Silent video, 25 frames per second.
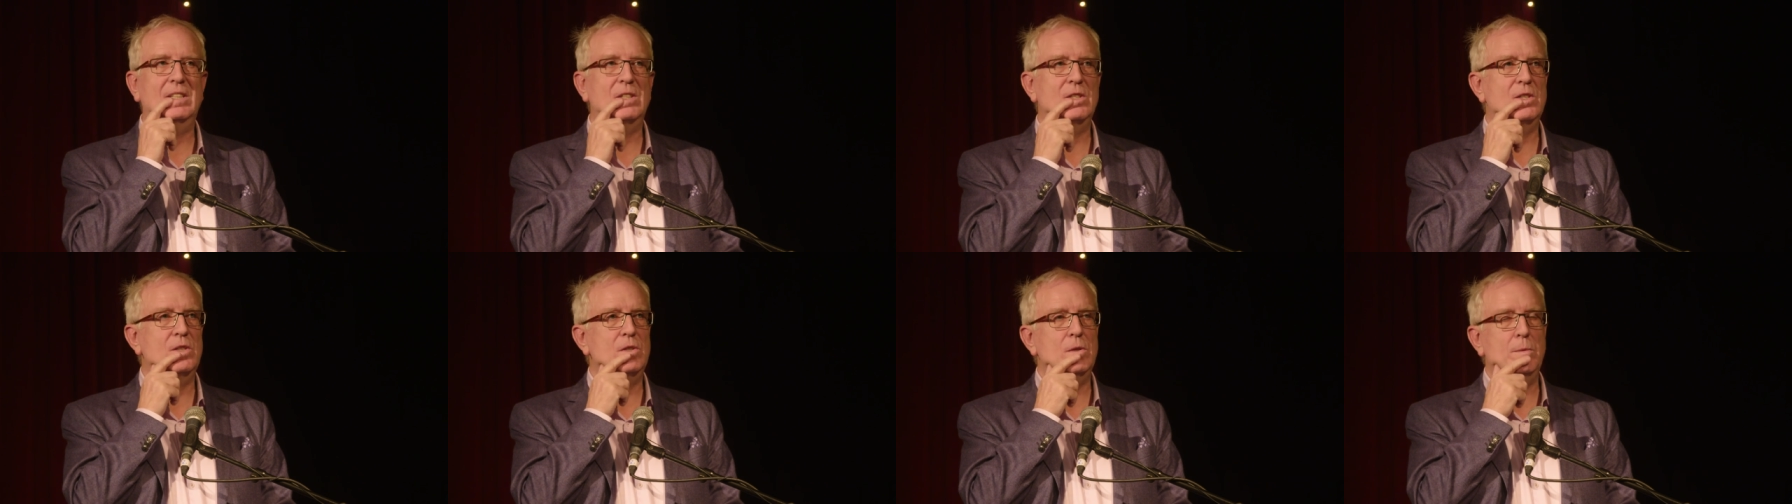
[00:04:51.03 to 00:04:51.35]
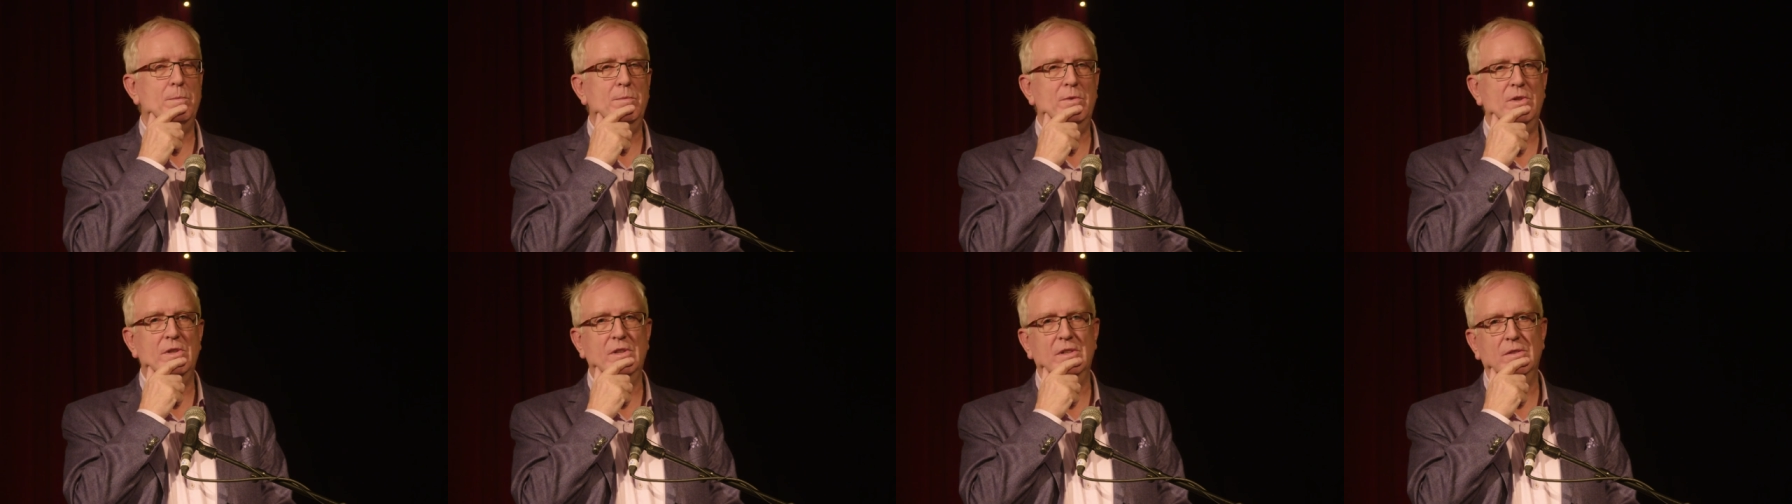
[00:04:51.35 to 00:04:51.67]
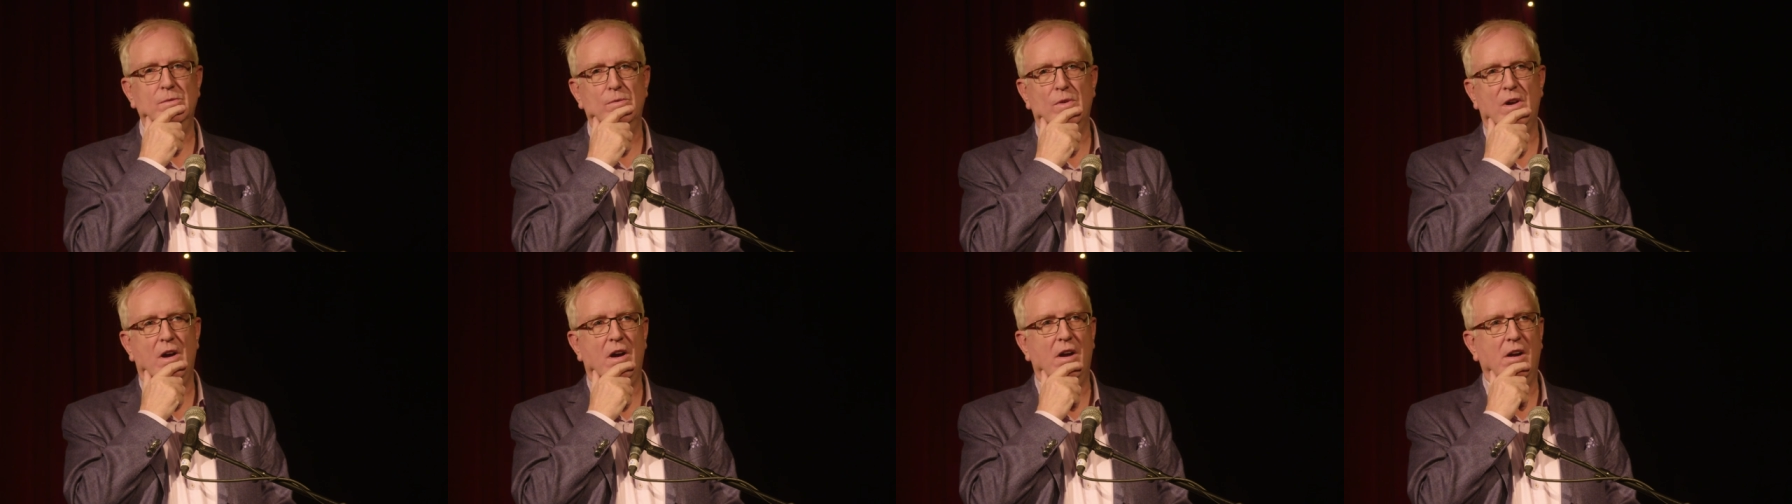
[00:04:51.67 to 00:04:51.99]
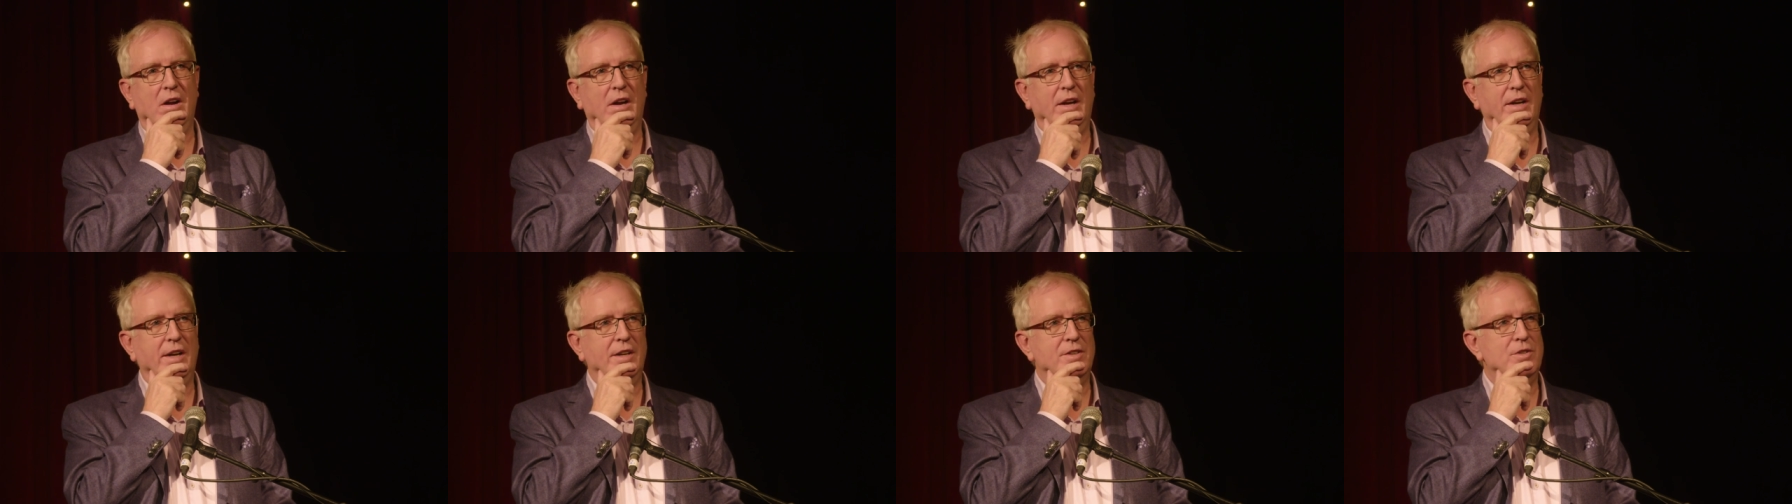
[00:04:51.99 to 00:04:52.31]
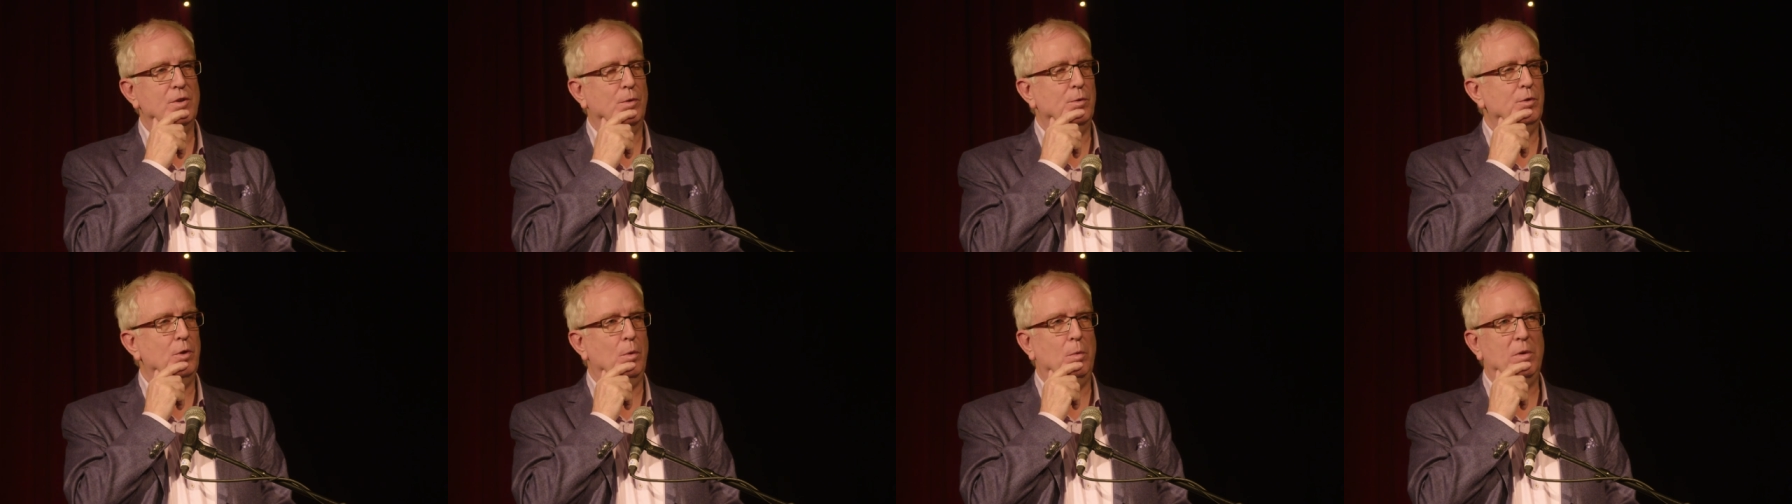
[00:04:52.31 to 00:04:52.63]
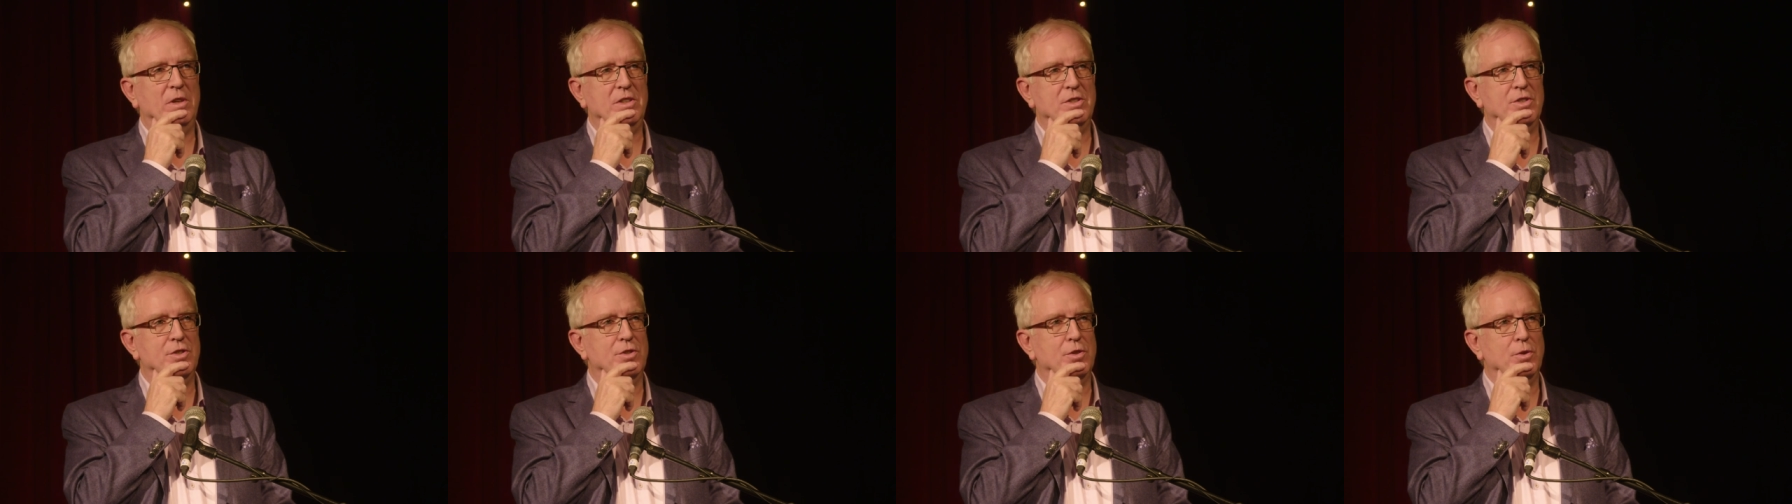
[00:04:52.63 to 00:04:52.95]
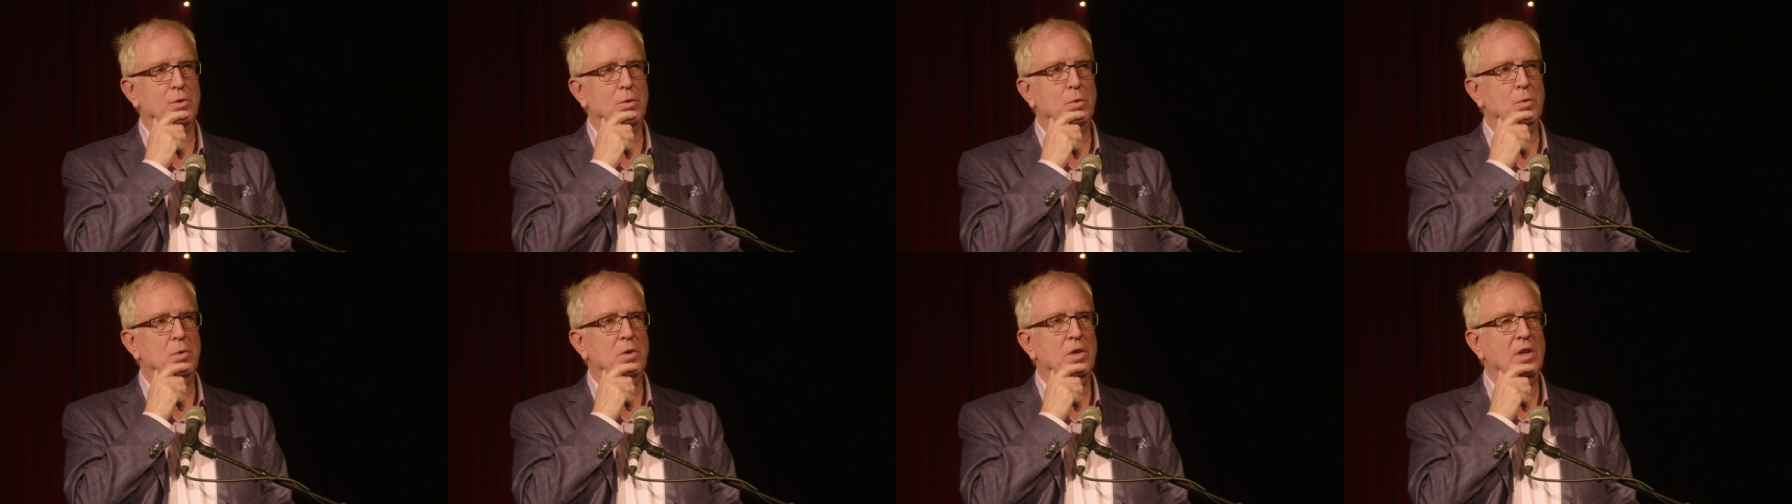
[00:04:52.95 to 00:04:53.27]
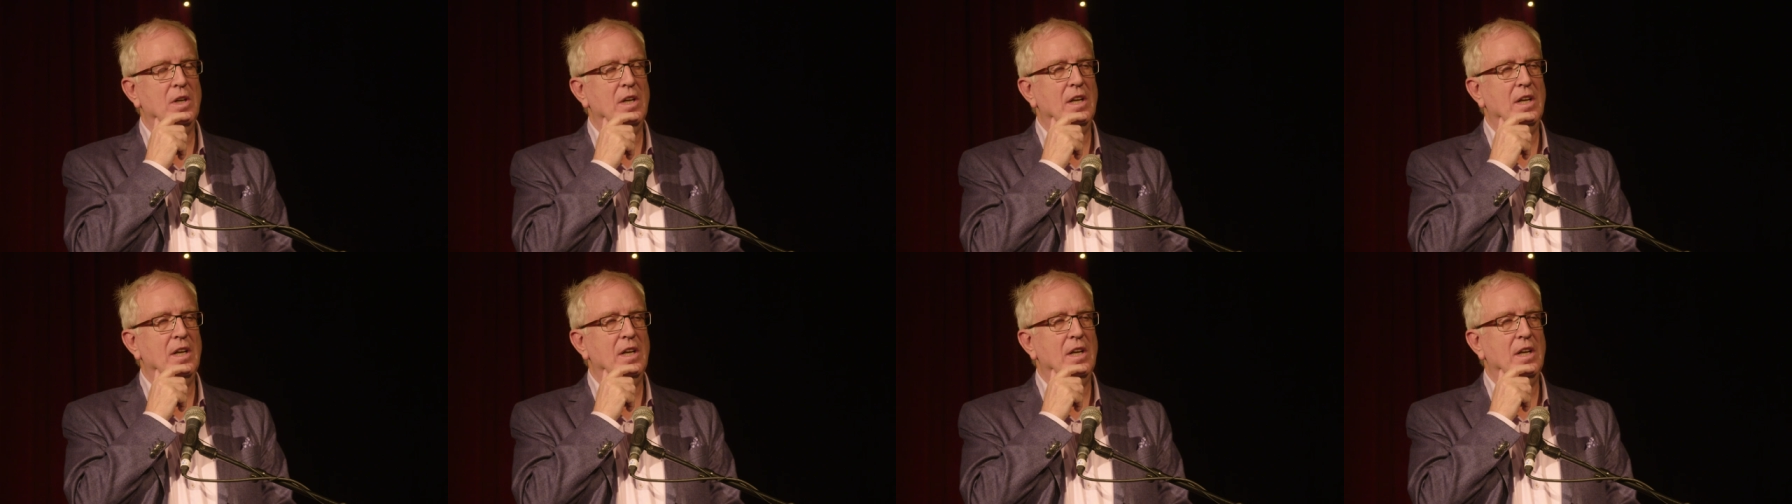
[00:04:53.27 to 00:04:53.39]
There's something wrong and I don't know what to do.